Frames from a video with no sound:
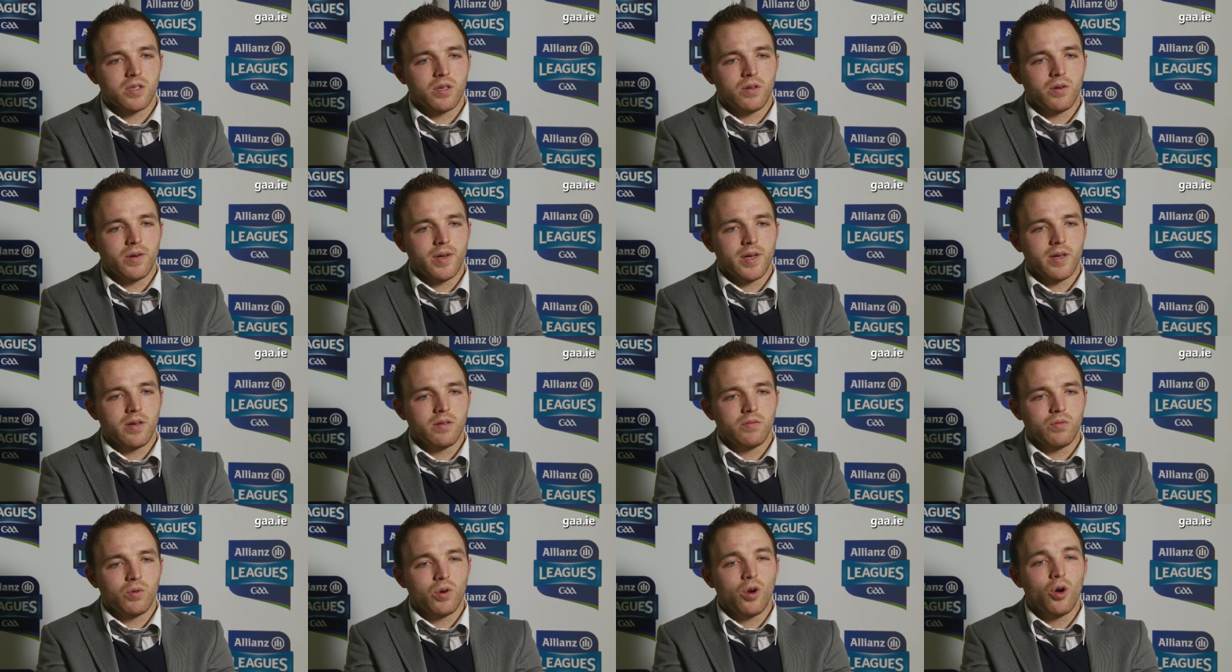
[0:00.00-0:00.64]
So
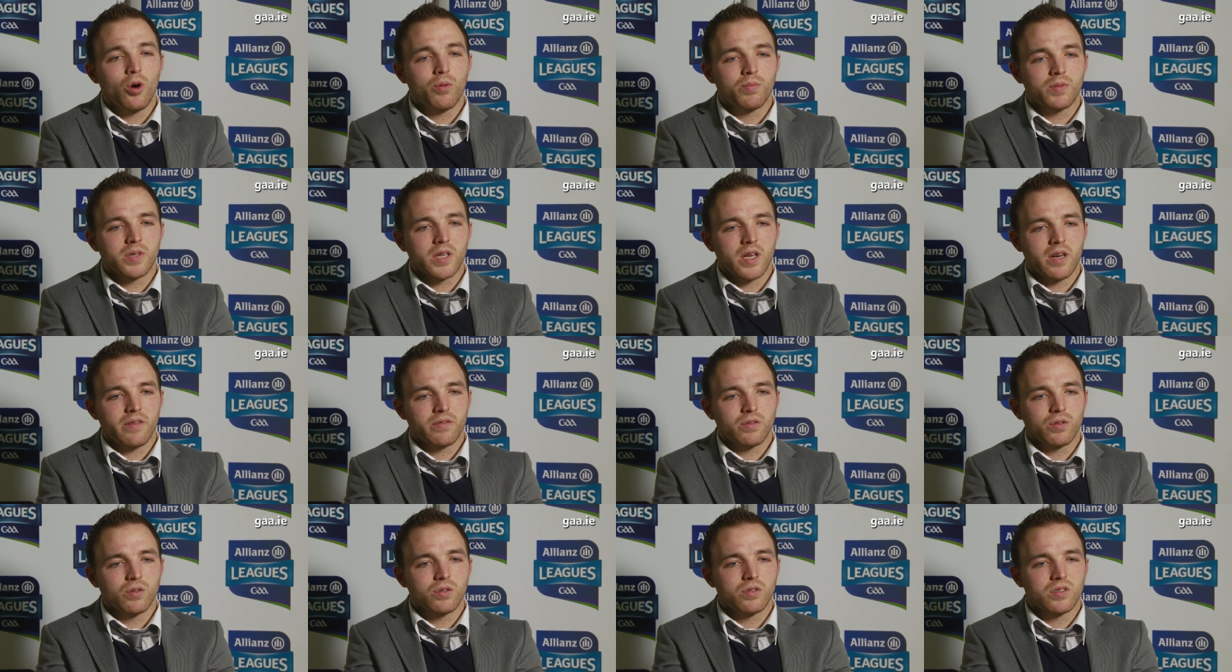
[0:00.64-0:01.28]
uh, we're hoping to
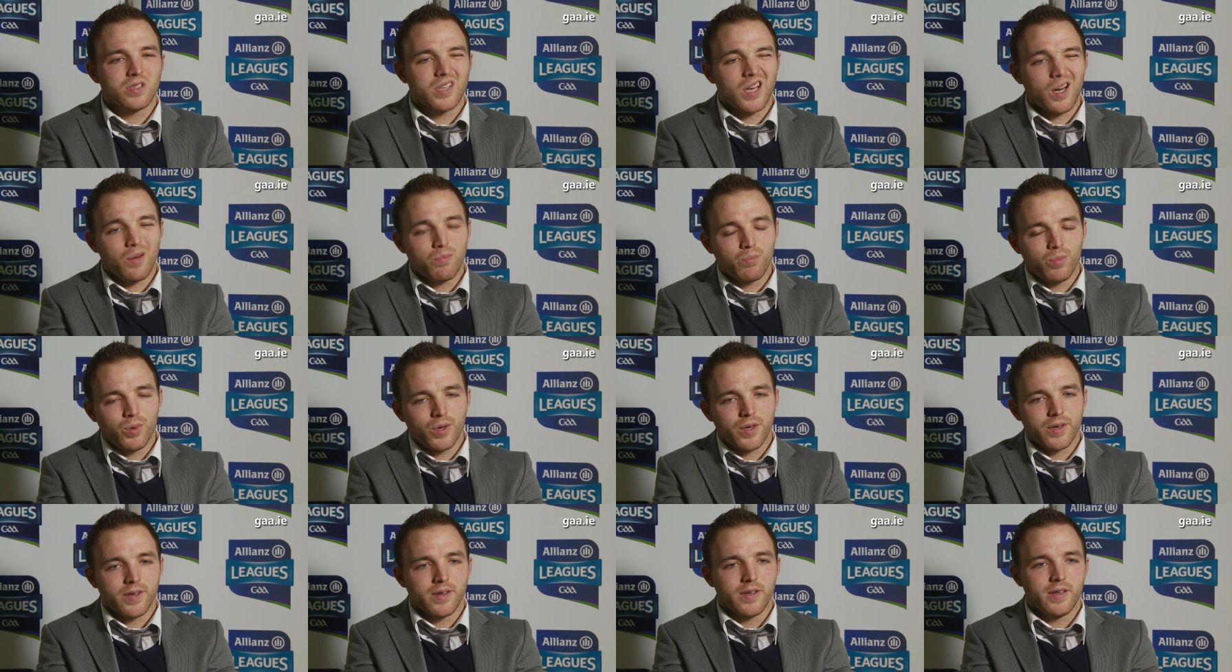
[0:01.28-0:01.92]
get off to a good start,
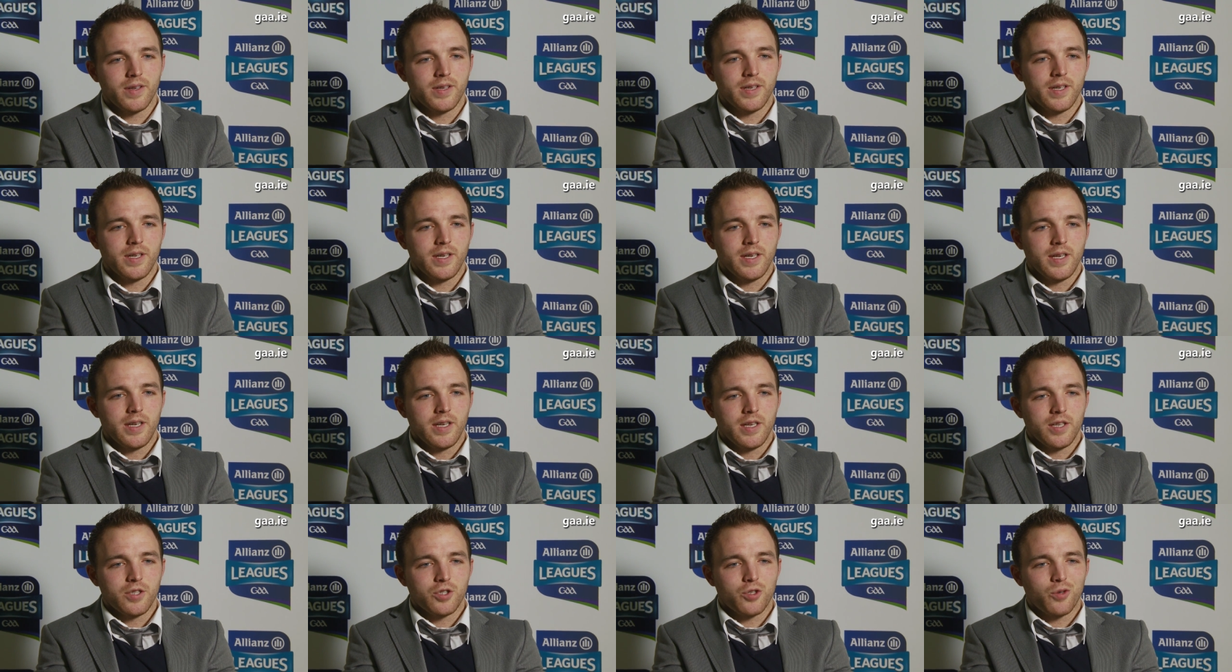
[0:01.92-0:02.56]
but
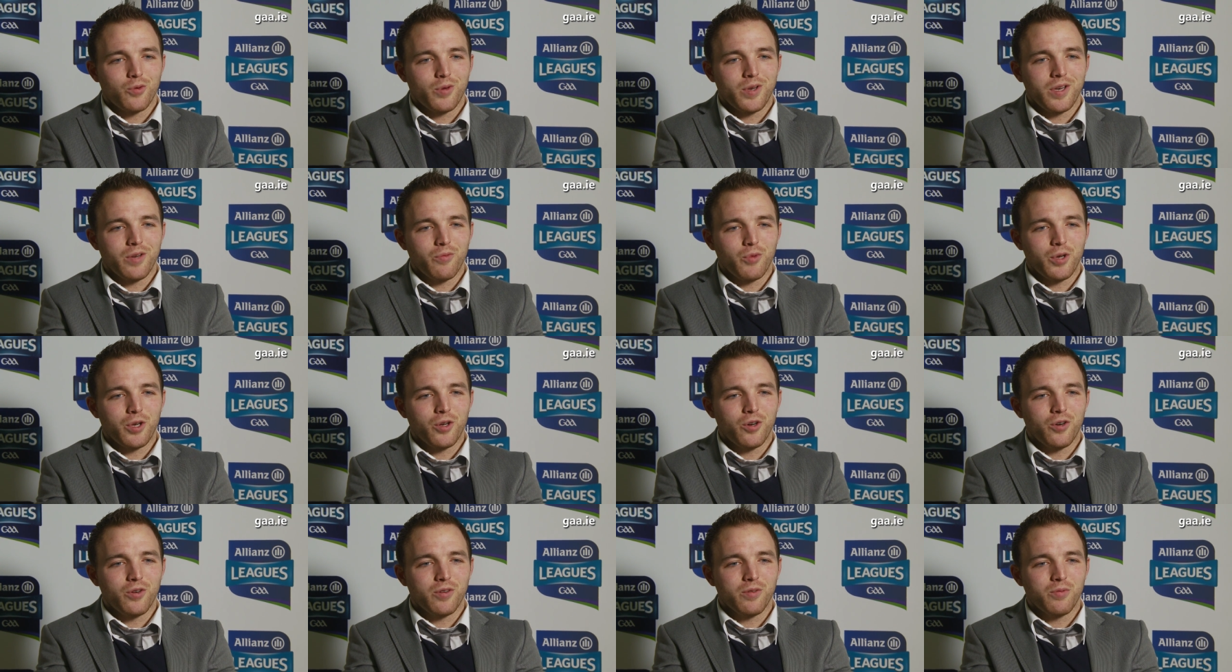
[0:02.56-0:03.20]
you know, we,
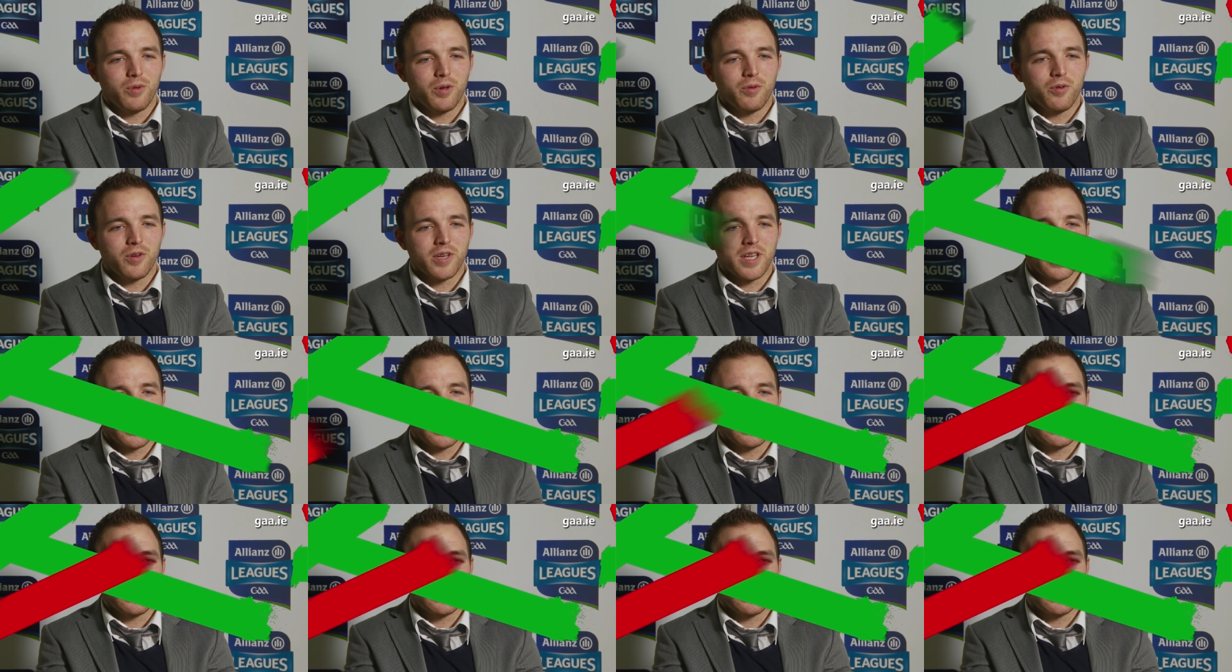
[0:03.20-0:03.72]
we know we won't get